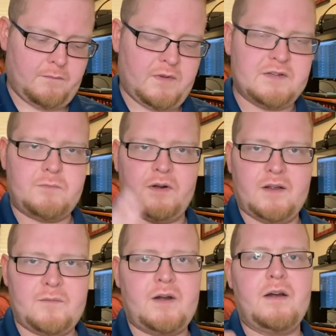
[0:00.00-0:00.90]
it's
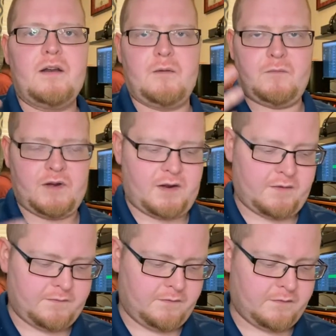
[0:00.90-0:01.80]
preliminary. I'm
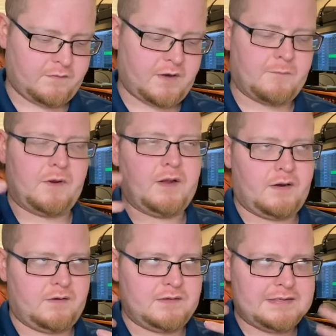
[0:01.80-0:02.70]

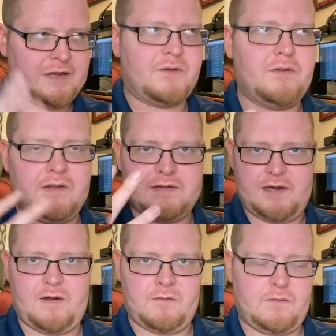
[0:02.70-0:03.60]
gonna tell you this now.